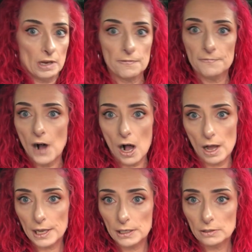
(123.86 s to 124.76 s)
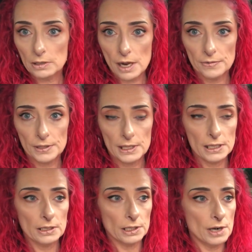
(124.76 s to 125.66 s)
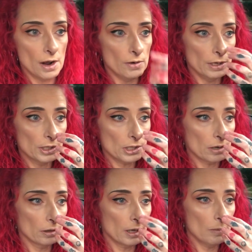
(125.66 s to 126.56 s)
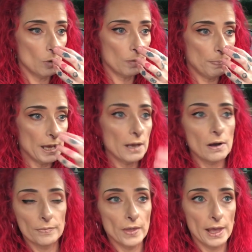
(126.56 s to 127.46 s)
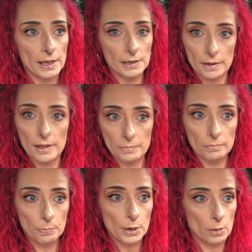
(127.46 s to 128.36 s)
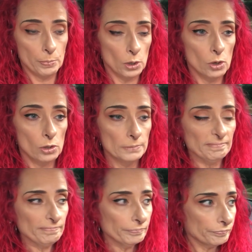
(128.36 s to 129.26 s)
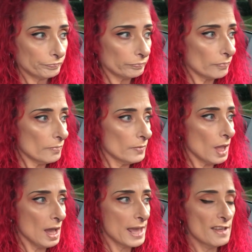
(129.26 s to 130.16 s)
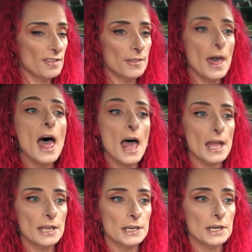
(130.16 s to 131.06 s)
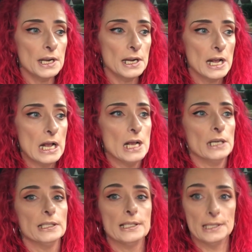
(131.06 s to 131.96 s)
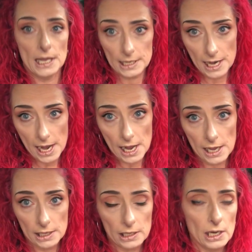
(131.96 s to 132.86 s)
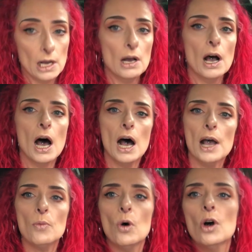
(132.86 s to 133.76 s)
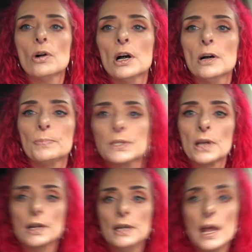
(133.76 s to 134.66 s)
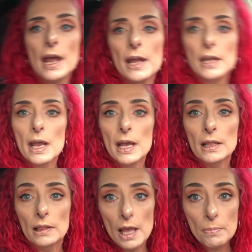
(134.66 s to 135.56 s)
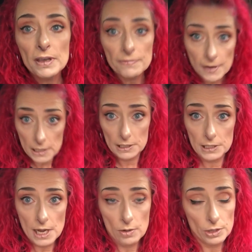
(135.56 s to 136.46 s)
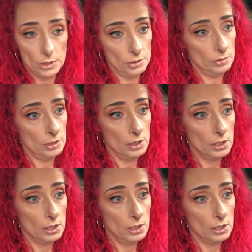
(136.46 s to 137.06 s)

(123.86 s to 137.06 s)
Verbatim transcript: fine. Everything, you know, it started looking more pink on the end than purple. And then Sunday. I woke up Sunday, and let me fucking tell you,